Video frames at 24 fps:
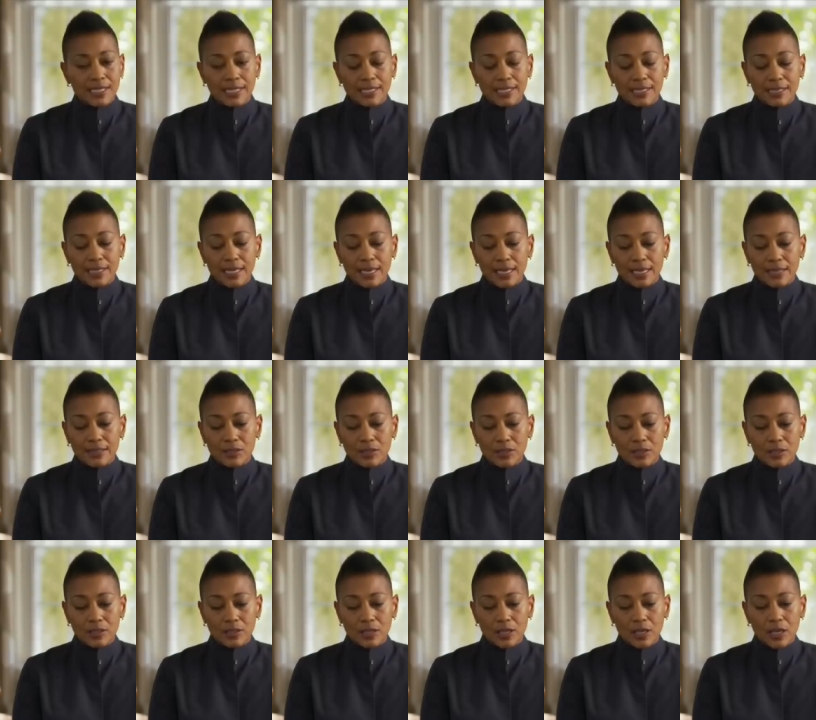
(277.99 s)
She said,
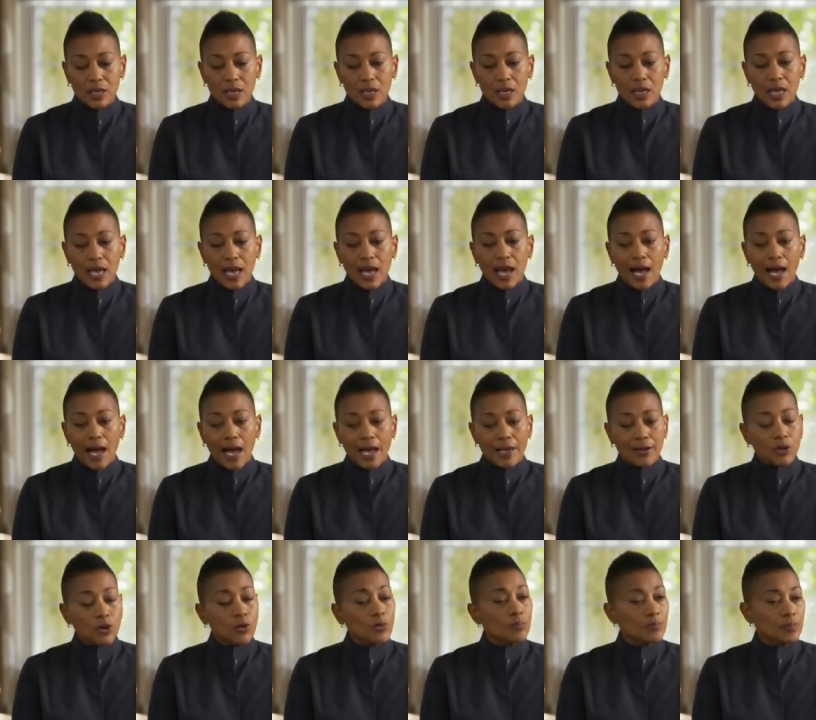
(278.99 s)

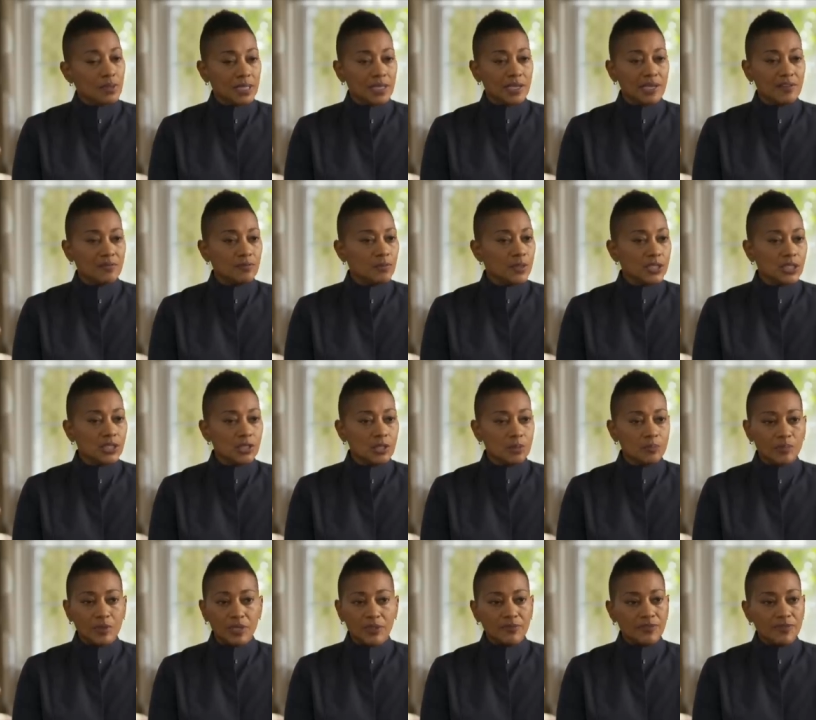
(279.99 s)
I don't believe we
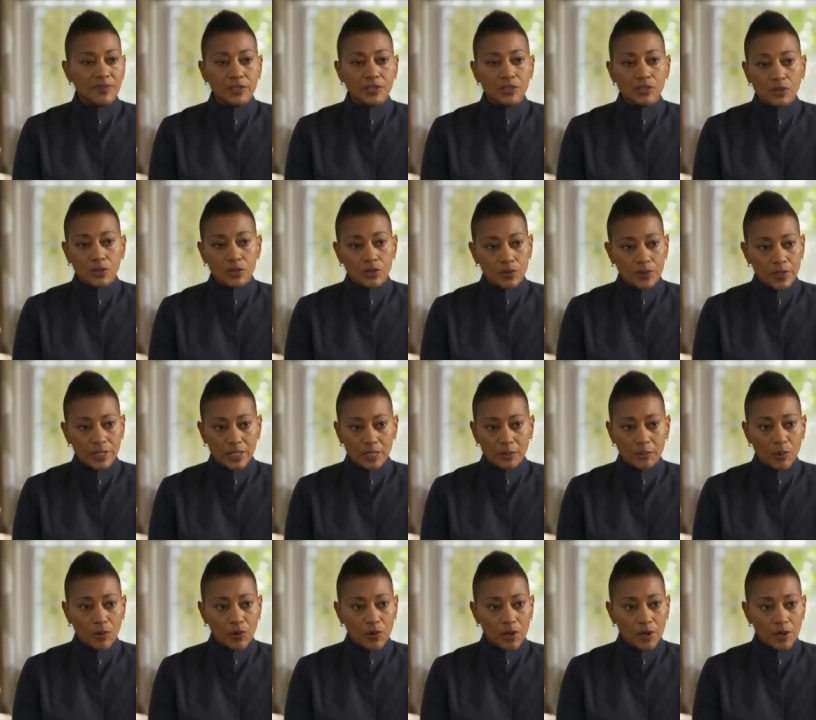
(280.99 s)
should be physical
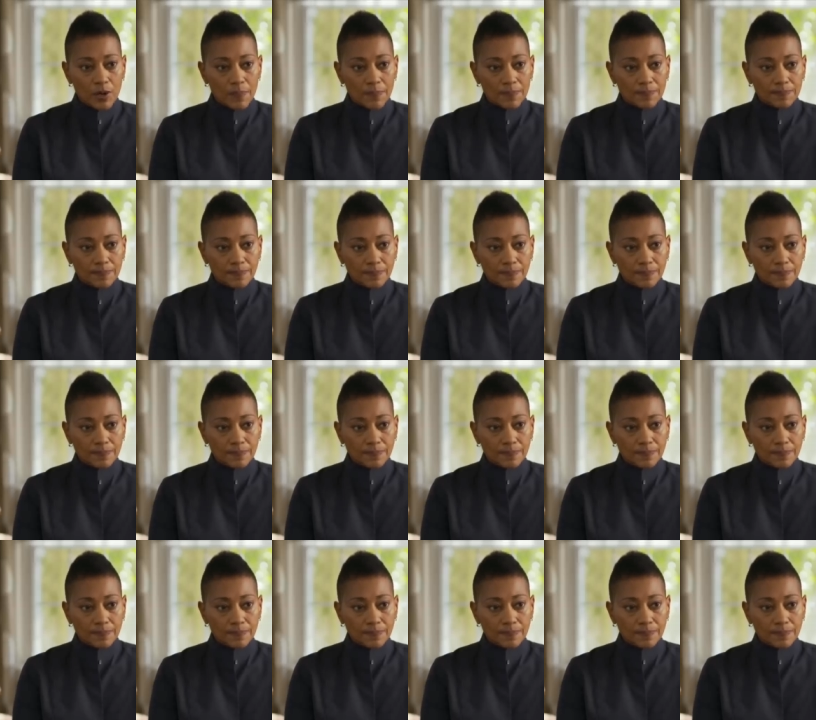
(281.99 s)
anymore.